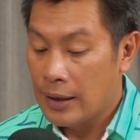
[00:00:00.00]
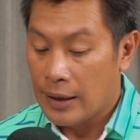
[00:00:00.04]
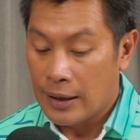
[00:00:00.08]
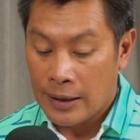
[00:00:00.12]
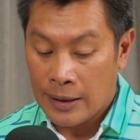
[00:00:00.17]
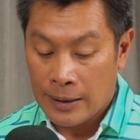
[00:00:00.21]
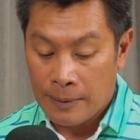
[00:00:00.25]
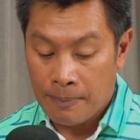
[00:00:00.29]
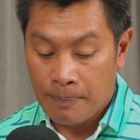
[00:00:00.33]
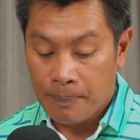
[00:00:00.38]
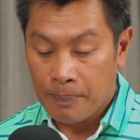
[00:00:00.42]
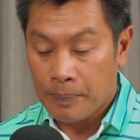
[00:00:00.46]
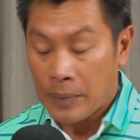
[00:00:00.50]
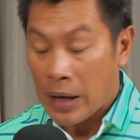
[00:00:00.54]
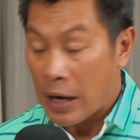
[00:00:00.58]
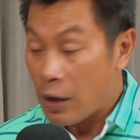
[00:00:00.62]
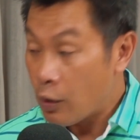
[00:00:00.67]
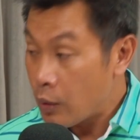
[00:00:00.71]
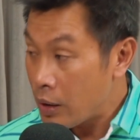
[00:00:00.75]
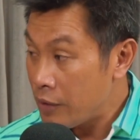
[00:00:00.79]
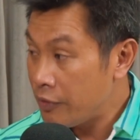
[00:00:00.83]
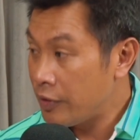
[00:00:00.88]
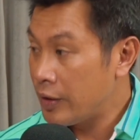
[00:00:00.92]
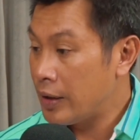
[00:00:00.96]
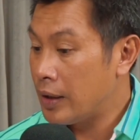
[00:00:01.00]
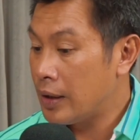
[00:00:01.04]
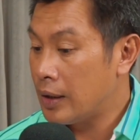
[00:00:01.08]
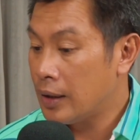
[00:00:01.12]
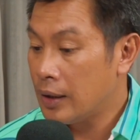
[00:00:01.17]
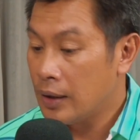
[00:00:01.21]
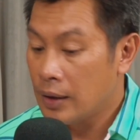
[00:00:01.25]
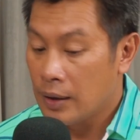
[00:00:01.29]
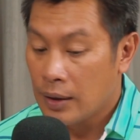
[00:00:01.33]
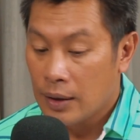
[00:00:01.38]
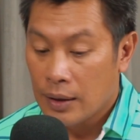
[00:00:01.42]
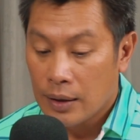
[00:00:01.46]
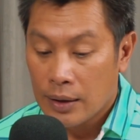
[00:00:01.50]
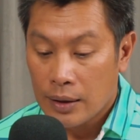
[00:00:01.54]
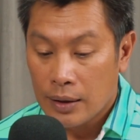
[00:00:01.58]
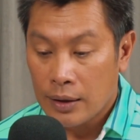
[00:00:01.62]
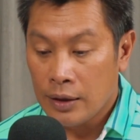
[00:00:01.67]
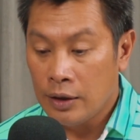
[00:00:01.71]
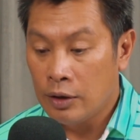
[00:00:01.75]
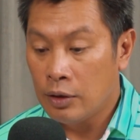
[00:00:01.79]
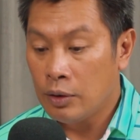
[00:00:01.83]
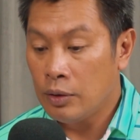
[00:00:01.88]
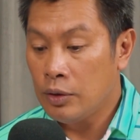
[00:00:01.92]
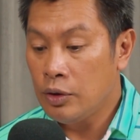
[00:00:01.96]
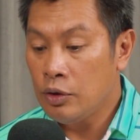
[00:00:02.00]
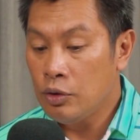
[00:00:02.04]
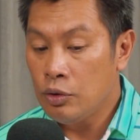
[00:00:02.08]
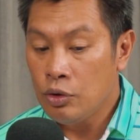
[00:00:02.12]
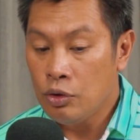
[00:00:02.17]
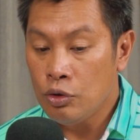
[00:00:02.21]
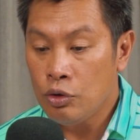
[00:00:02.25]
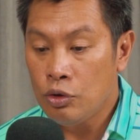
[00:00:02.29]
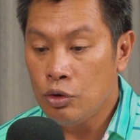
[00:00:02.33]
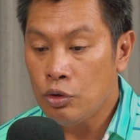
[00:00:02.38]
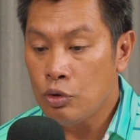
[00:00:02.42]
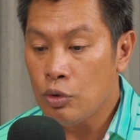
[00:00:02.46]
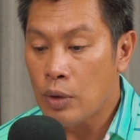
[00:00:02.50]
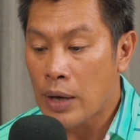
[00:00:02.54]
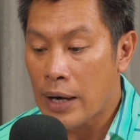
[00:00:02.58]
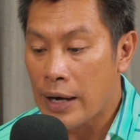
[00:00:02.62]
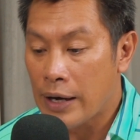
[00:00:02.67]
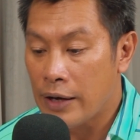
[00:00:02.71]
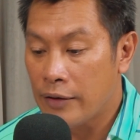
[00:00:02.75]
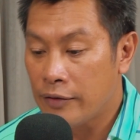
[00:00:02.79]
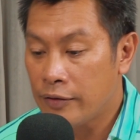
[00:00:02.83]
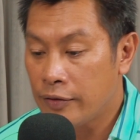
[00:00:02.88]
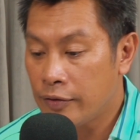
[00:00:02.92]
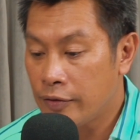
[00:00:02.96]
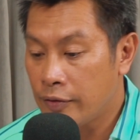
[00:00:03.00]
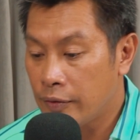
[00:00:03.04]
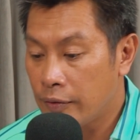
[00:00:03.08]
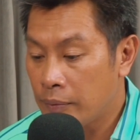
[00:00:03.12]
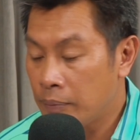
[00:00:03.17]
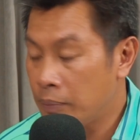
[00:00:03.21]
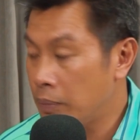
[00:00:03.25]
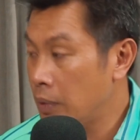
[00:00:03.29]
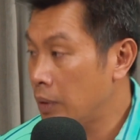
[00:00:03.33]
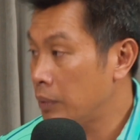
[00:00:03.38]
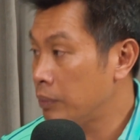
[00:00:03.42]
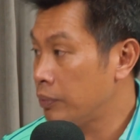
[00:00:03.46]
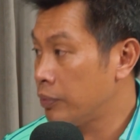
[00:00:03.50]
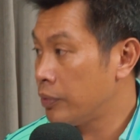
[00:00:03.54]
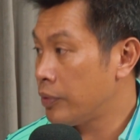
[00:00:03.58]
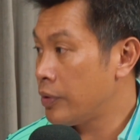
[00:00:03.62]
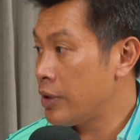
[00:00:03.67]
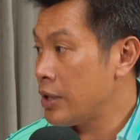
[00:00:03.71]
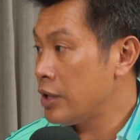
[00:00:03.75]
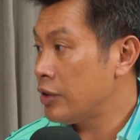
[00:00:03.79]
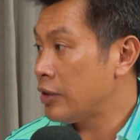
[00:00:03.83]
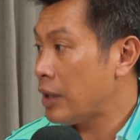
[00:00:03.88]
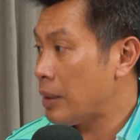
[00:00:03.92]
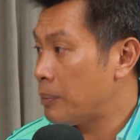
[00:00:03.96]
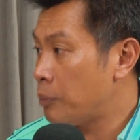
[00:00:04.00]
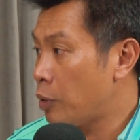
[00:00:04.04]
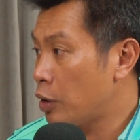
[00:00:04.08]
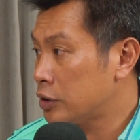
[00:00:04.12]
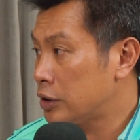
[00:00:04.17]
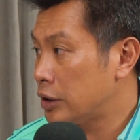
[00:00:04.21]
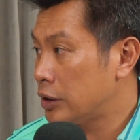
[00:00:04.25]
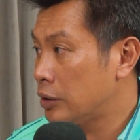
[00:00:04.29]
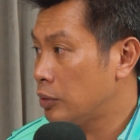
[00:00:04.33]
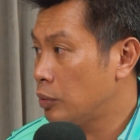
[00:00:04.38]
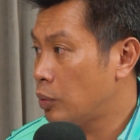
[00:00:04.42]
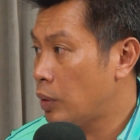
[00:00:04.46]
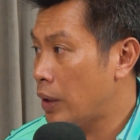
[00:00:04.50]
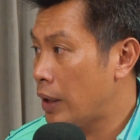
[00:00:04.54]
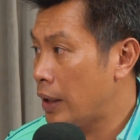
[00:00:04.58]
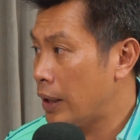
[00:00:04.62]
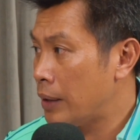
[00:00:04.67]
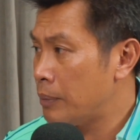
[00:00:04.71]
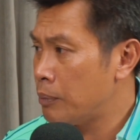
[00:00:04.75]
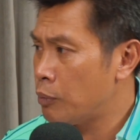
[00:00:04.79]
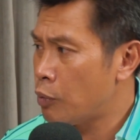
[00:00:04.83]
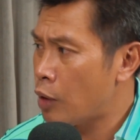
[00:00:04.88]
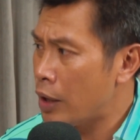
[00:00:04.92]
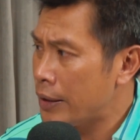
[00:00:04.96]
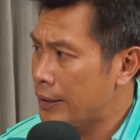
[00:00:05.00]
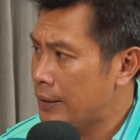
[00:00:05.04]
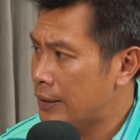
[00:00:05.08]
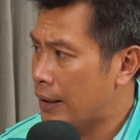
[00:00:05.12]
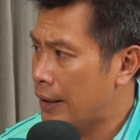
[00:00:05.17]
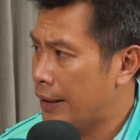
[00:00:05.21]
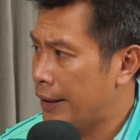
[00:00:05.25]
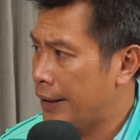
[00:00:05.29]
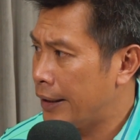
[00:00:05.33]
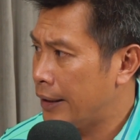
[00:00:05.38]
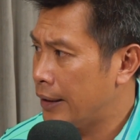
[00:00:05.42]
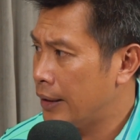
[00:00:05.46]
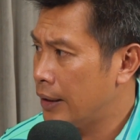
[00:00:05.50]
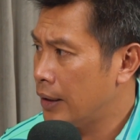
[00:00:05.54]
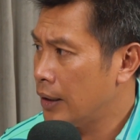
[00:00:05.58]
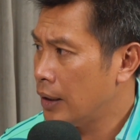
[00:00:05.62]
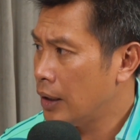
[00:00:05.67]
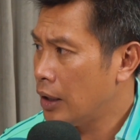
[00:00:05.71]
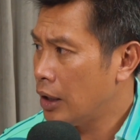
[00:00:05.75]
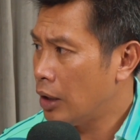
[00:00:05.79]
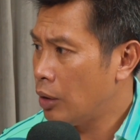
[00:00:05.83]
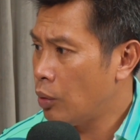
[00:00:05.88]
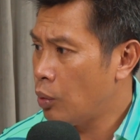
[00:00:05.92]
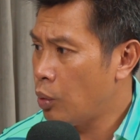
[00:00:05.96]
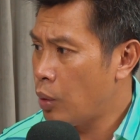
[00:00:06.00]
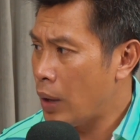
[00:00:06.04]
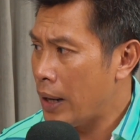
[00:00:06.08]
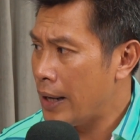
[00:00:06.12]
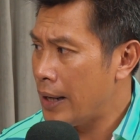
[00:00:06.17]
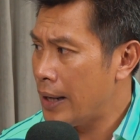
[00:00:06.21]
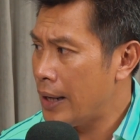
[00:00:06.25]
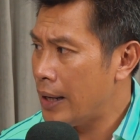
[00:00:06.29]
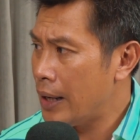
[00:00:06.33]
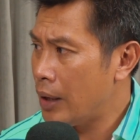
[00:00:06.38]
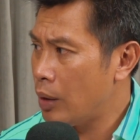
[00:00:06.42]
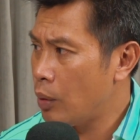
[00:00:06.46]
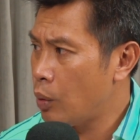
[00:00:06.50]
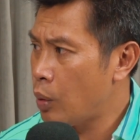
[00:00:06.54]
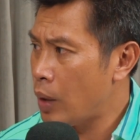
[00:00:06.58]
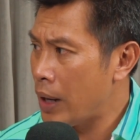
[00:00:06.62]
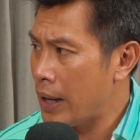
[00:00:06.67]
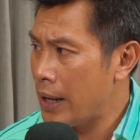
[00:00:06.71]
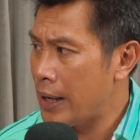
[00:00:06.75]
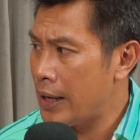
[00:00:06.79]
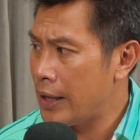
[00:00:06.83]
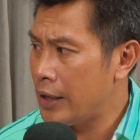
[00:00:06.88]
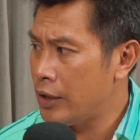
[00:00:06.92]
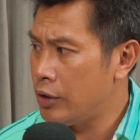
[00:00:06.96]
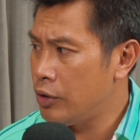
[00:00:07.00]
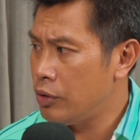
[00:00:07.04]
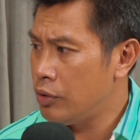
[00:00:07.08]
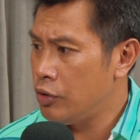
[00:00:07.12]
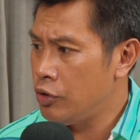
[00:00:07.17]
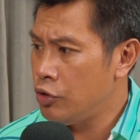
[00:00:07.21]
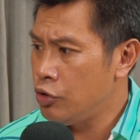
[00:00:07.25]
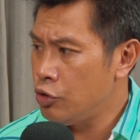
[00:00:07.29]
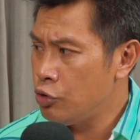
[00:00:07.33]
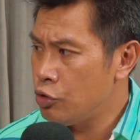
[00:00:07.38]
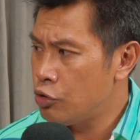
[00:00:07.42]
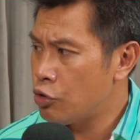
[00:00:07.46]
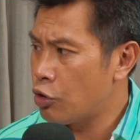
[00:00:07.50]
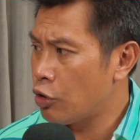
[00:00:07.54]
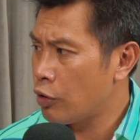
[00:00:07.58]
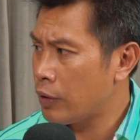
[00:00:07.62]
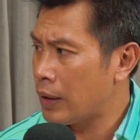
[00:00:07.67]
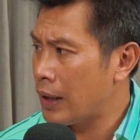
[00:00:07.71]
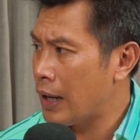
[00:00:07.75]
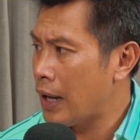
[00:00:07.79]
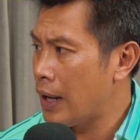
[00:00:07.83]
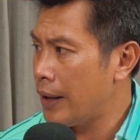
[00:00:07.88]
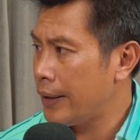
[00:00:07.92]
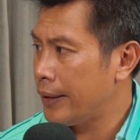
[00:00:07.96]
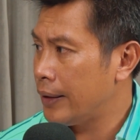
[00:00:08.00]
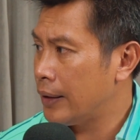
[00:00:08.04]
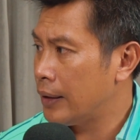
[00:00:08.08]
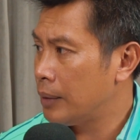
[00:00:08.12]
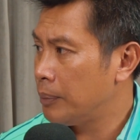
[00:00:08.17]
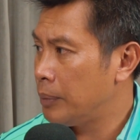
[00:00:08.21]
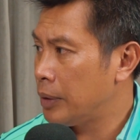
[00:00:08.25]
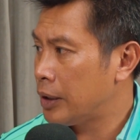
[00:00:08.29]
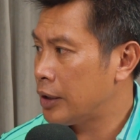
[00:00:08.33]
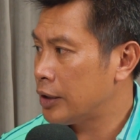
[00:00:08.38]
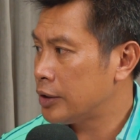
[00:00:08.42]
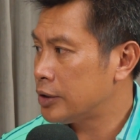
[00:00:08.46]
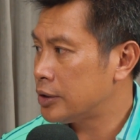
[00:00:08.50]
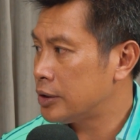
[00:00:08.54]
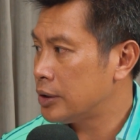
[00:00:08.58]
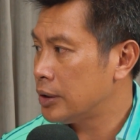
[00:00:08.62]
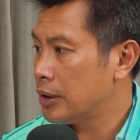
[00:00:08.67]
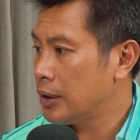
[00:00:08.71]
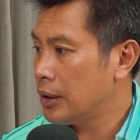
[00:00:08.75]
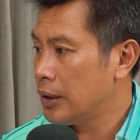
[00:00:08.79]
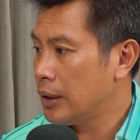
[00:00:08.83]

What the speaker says: However, you do have things like boxing, Muay Thai, where do you draw the line? Because